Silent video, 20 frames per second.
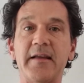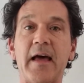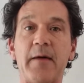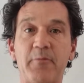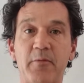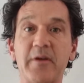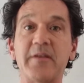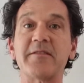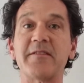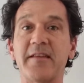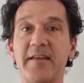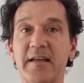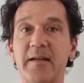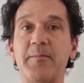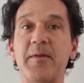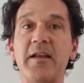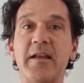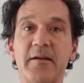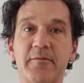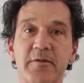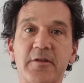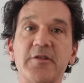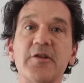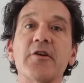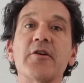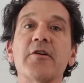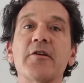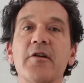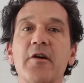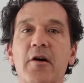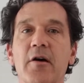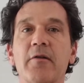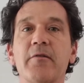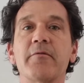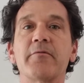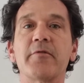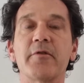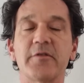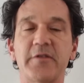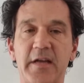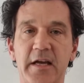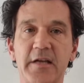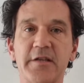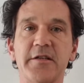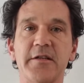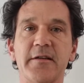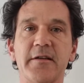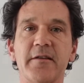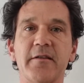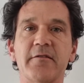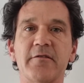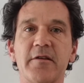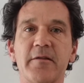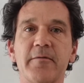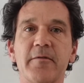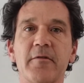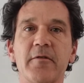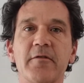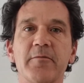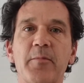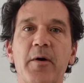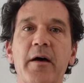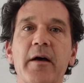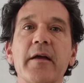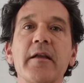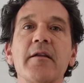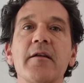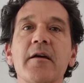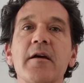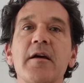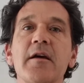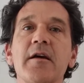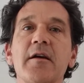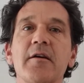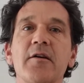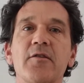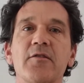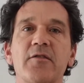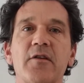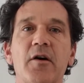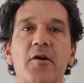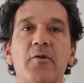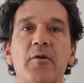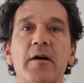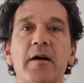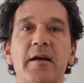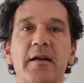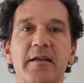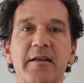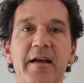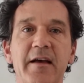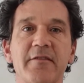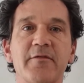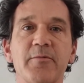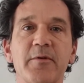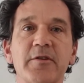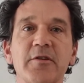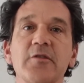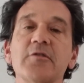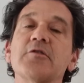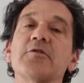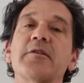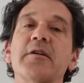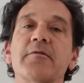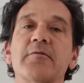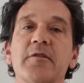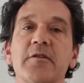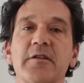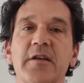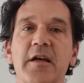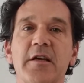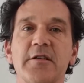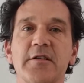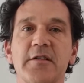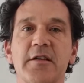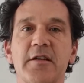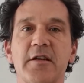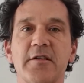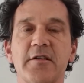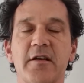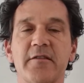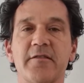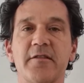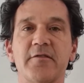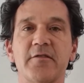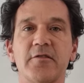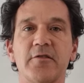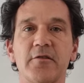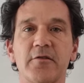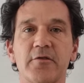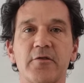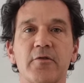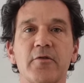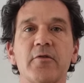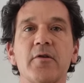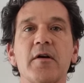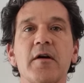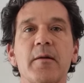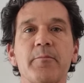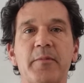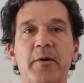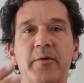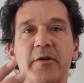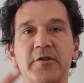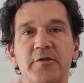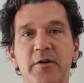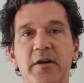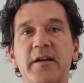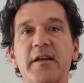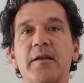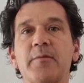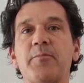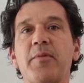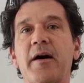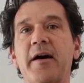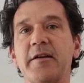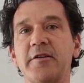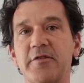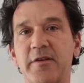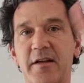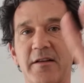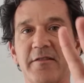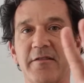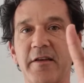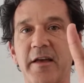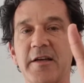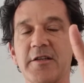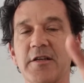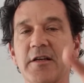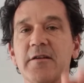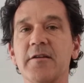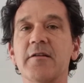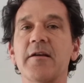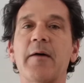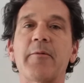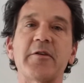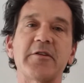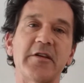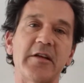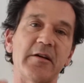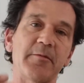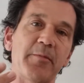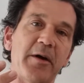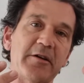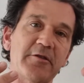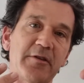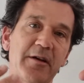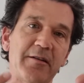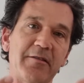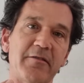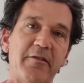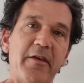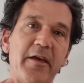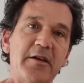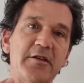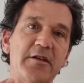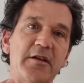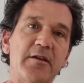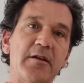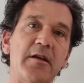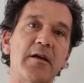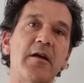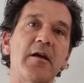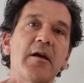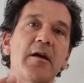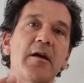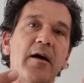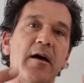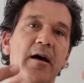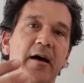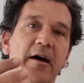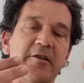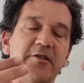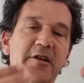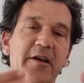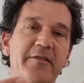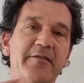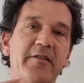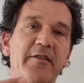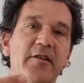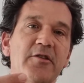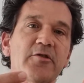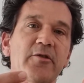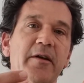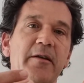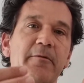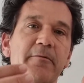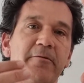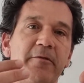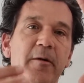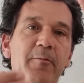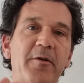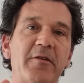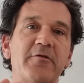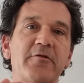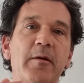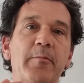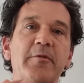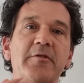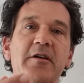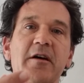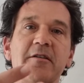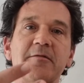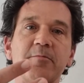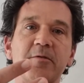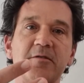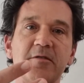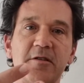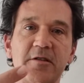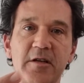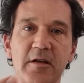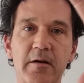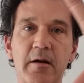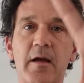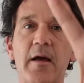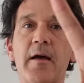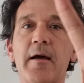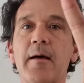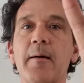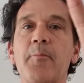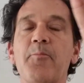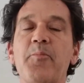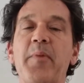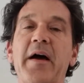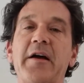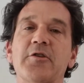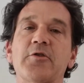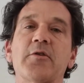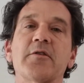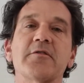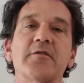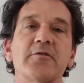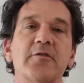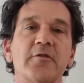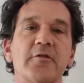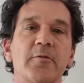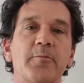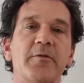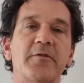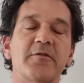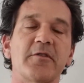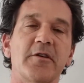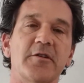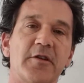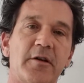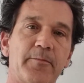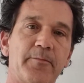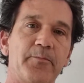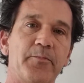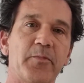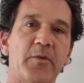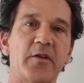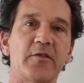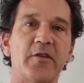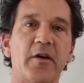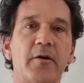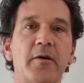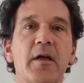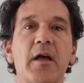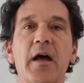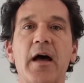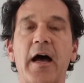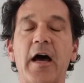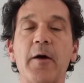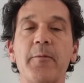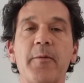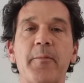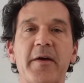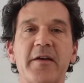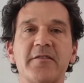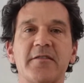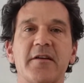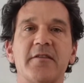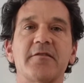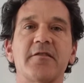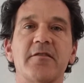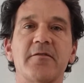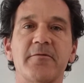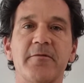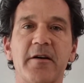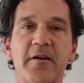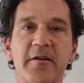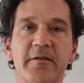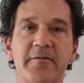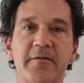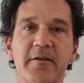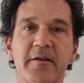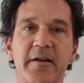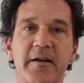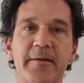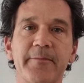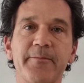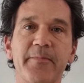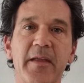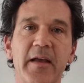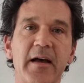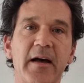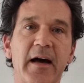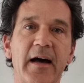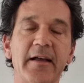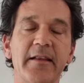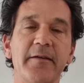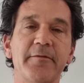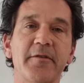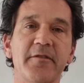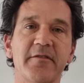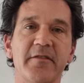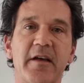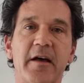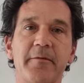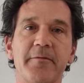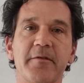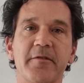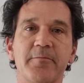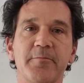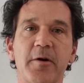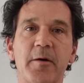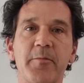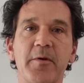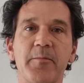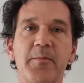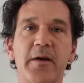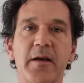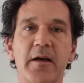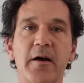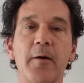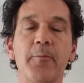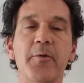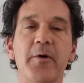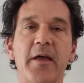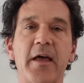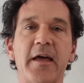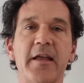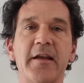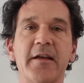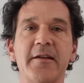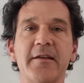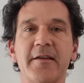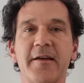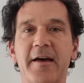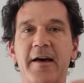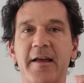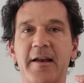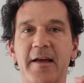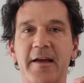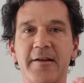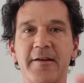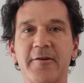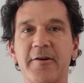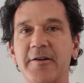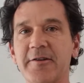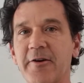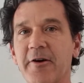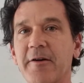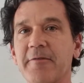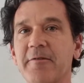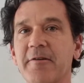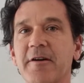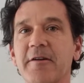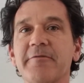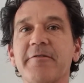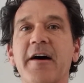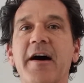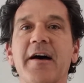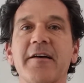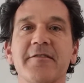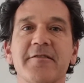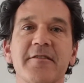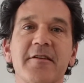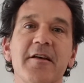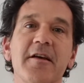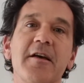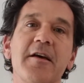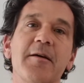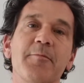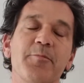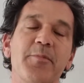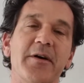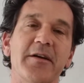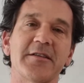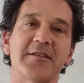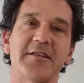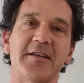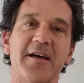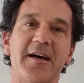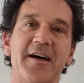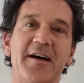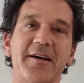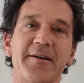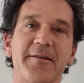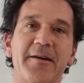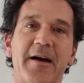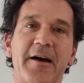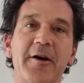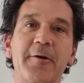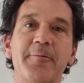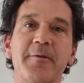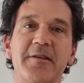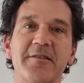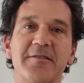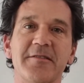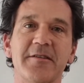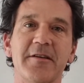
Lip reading: we see an immediate return of rotation in the cervical spine. So yes, we do treat rotation in adjusting to neutral, but we treat it by translation, and we treat it by translation, adjusting the joint from its traumatized position back towards the neutral position. So I hope it makes sense. It's very, very high level stuff. It's probably a bit complicated, and I know I talk very fast, but I hope it's